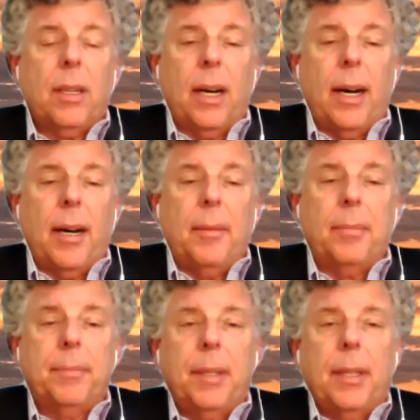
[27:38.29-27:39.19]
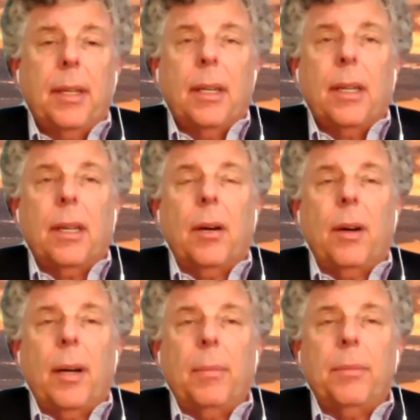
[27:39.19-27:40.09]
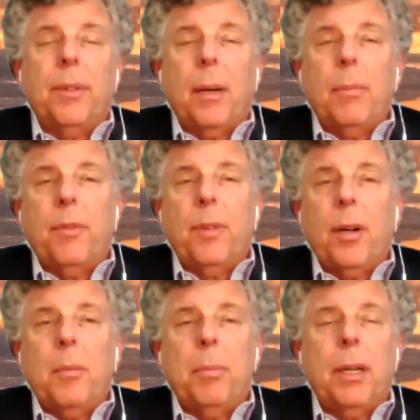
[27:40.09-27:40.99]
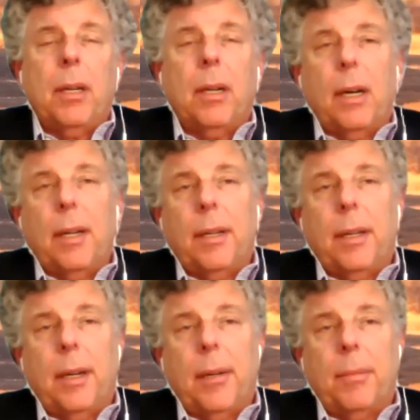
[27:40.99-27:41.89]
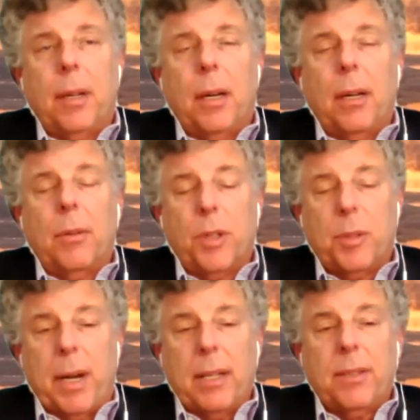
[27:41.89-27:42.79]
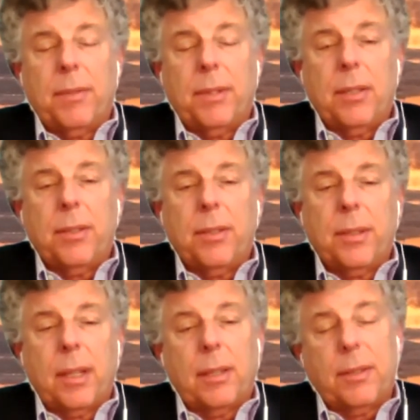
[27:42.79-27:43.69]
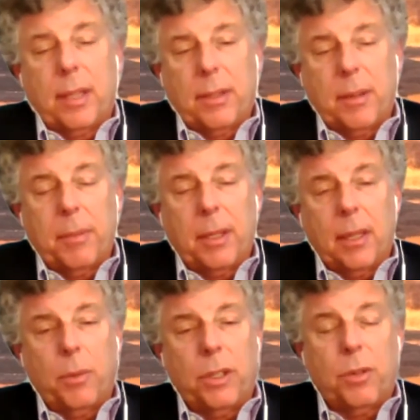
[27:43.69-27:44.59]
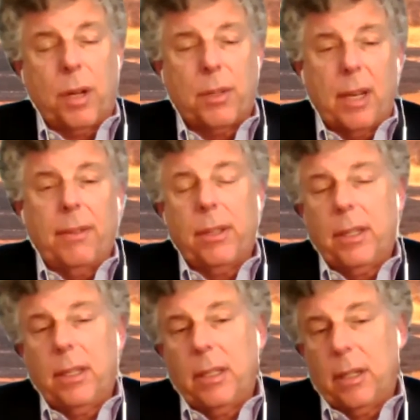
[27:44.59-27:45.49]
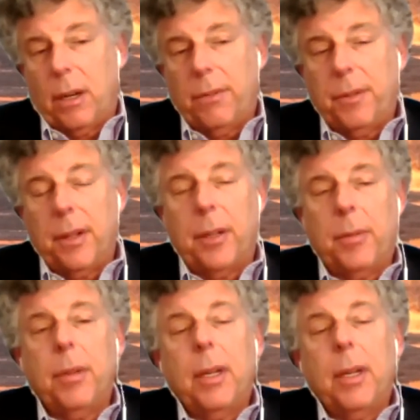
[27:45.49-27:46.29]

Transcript: I'm very big on responsiveness. That's something that we stress heavily in our firm,